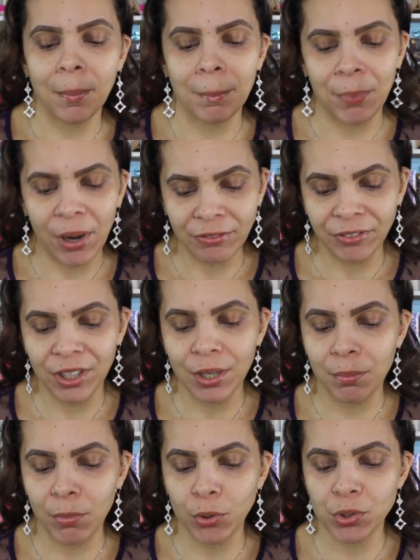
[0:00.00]

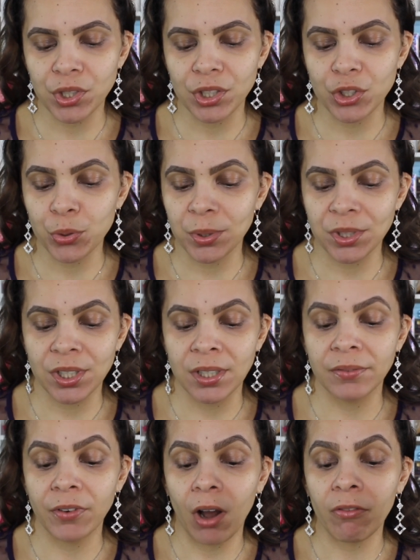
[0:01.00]
buffing motion to
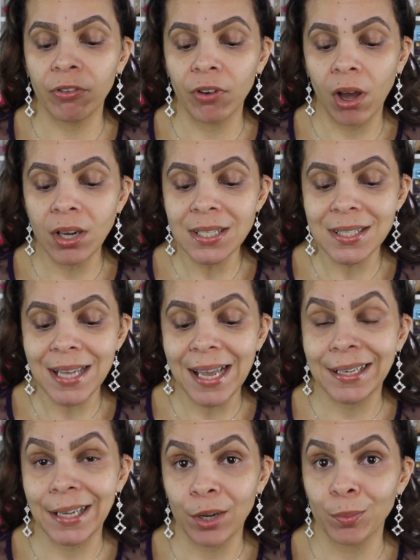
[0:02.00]
achieve a flawless
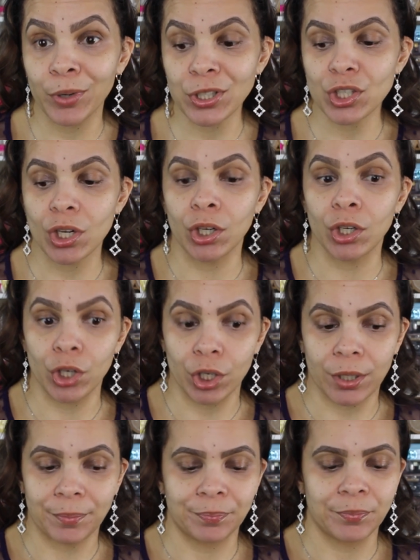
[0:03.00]
and airbrush look.
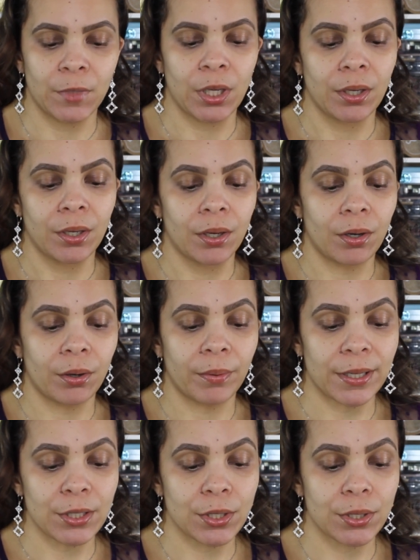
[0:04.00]
All
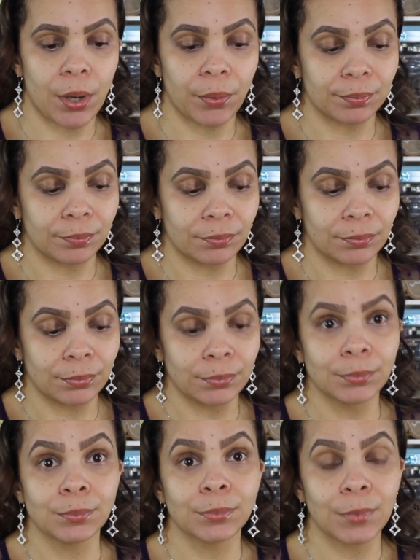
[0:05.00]
right, so
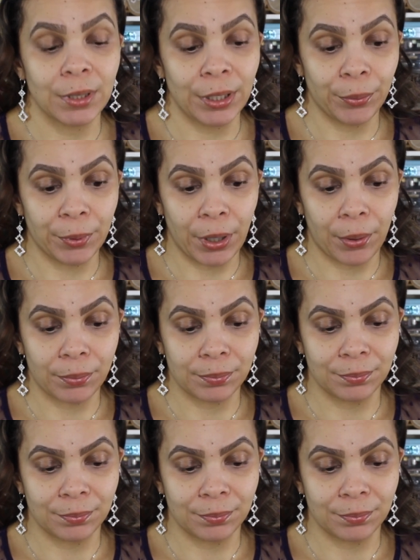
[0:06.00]
here we go.